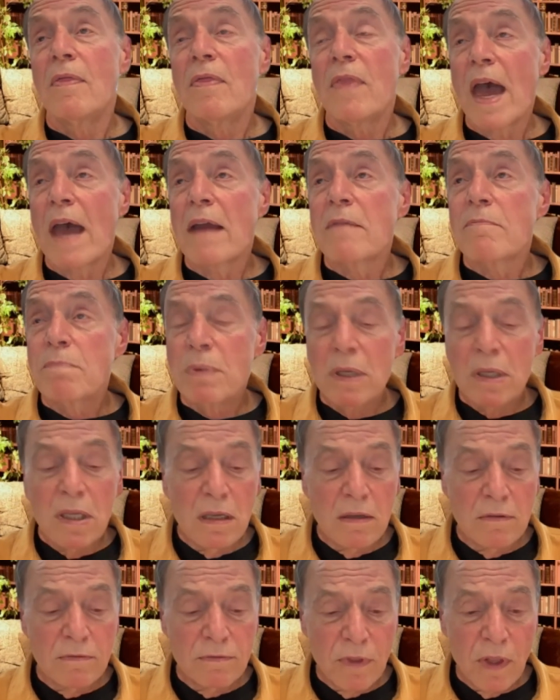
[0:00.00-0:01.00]
That
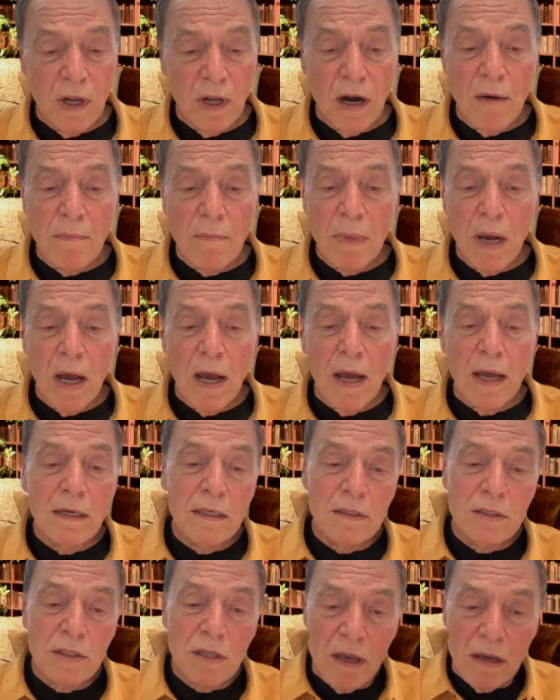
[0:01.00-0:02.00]
belief that our
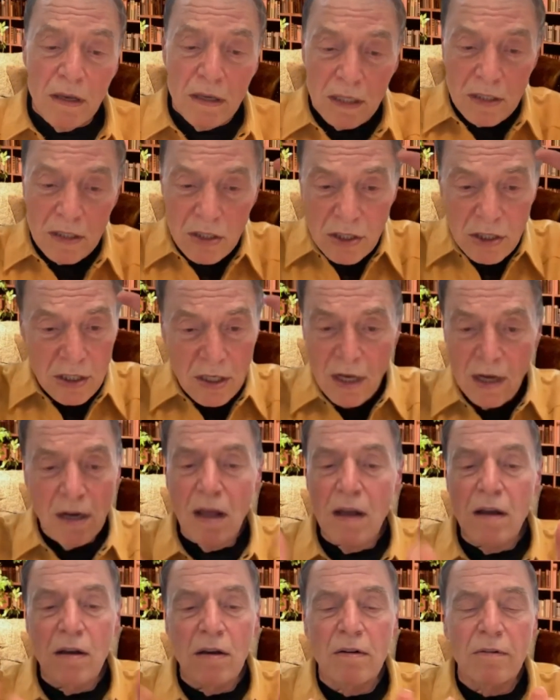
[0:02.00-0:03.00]
mind is like a
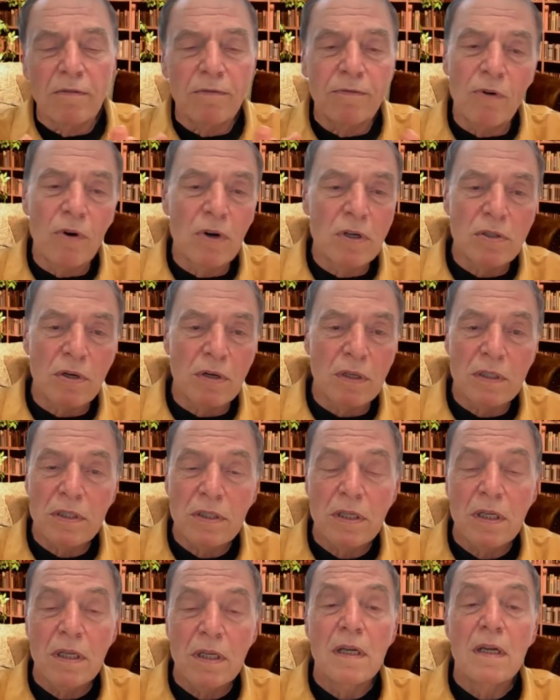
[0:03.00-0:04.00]
citadel or
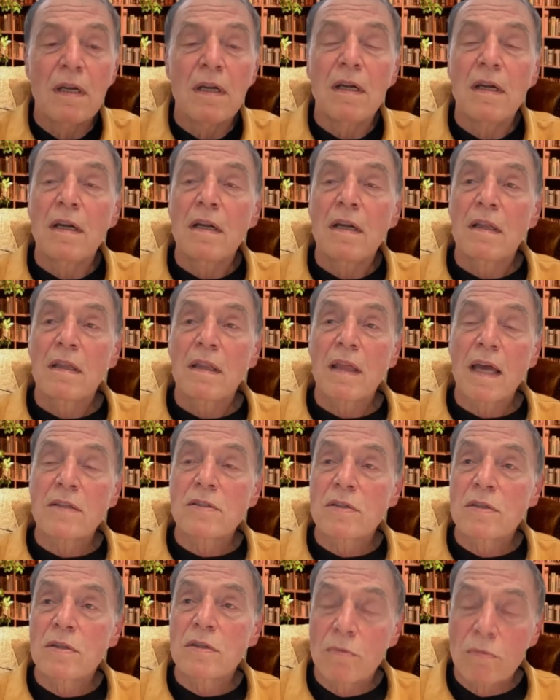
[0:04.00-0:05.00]
fortress,
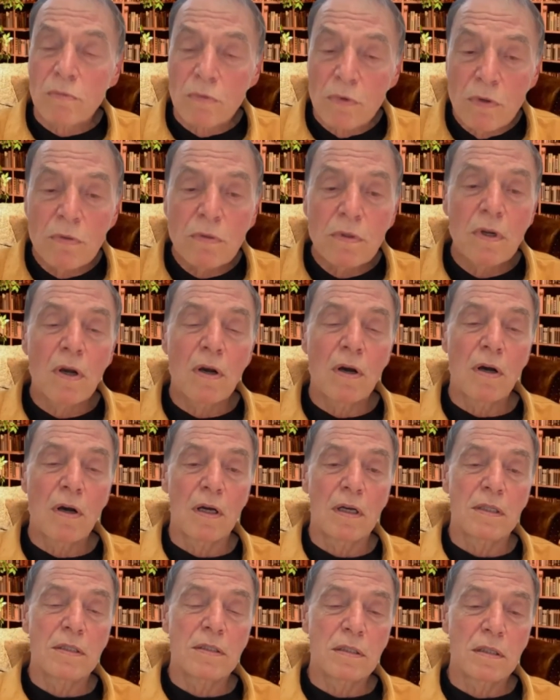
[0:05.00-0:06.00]
that's the root
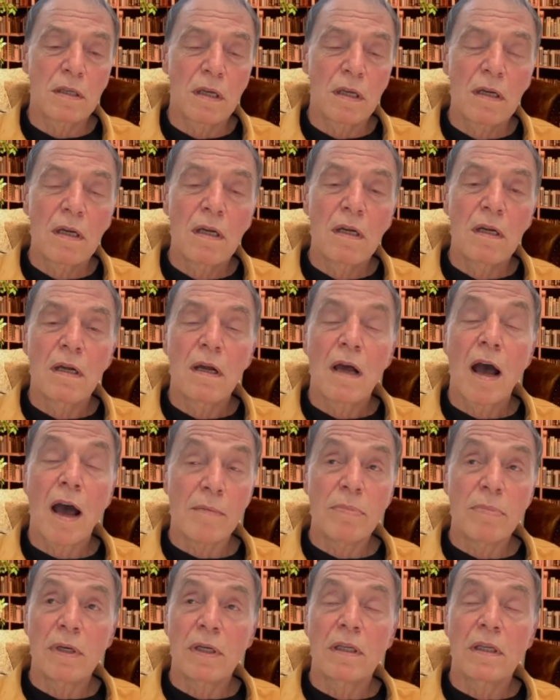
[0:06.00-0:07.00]
cause,
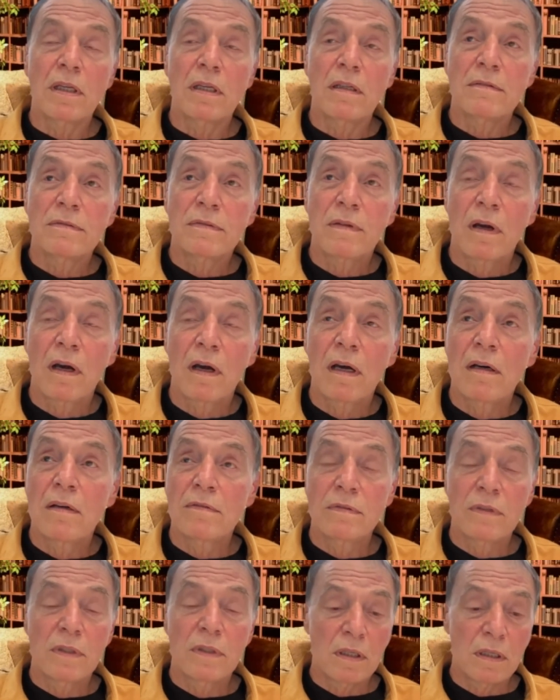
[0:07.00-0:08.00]
I believe,
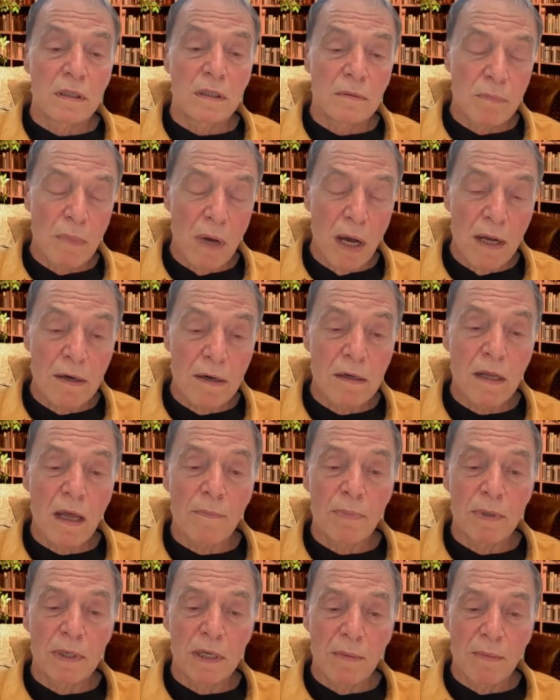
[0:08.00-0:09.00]
of the modern
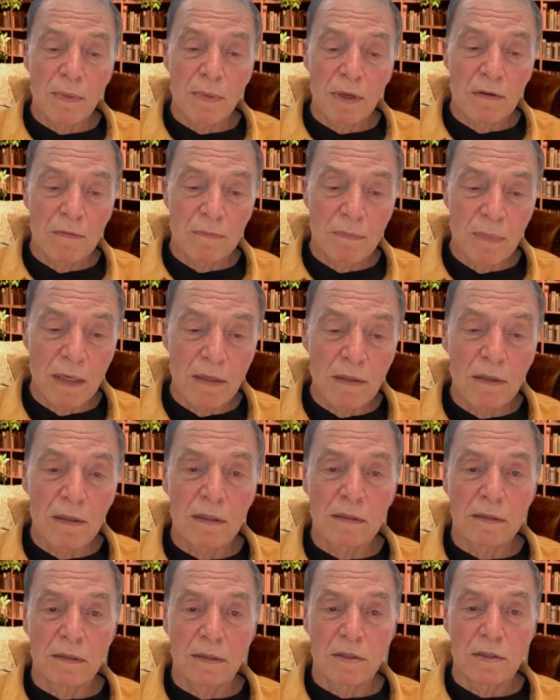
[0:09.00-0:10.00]
epidemic of mental
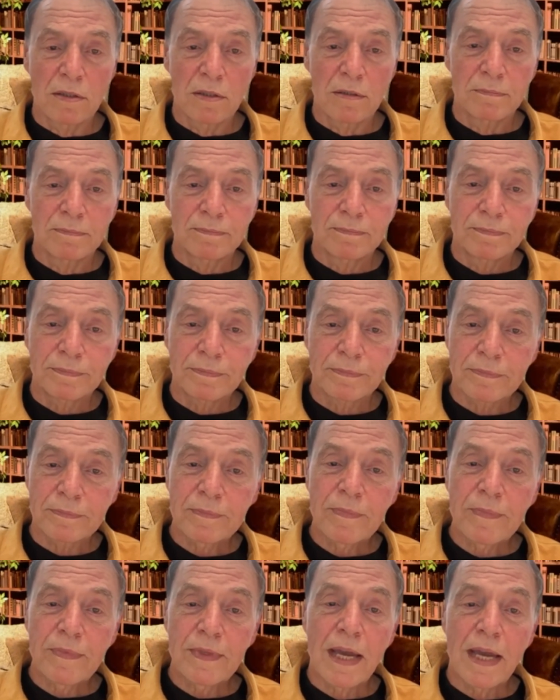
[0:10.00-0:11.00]
illness.
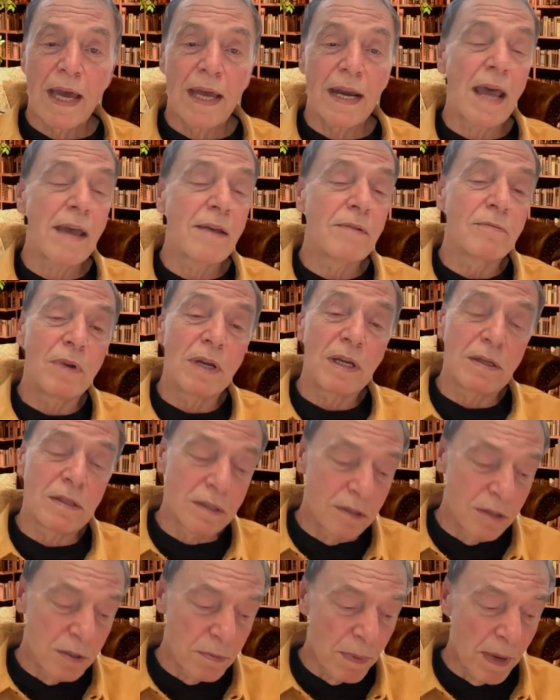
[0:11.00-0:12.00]
And we
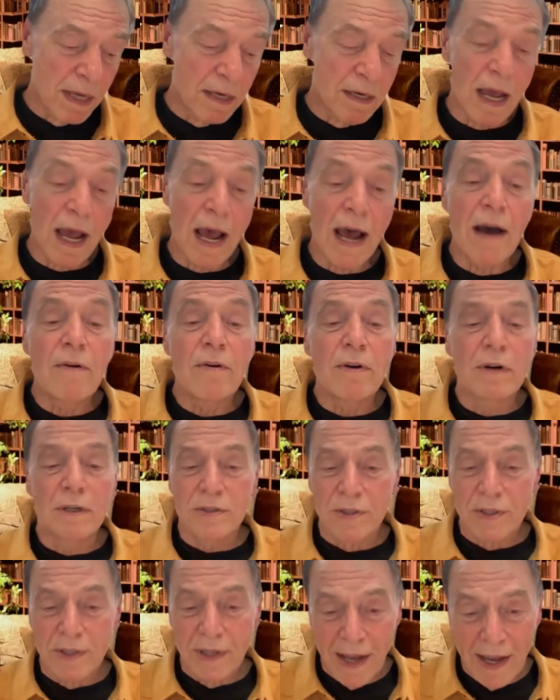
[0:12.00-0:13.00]
could spend
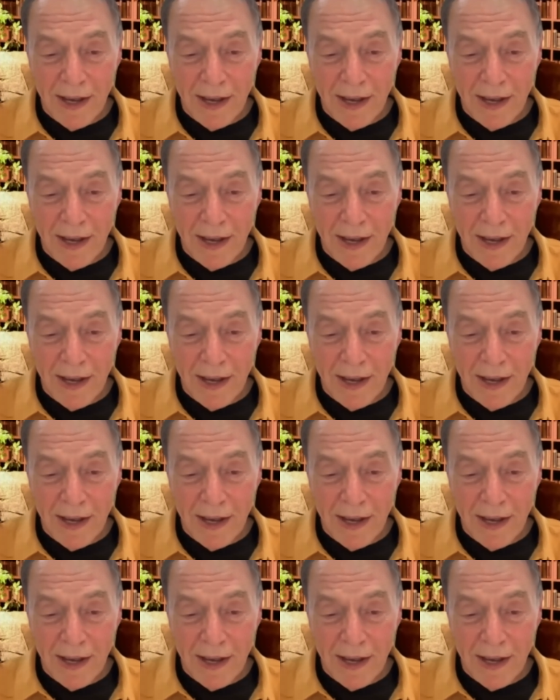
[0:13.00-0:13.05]
hours.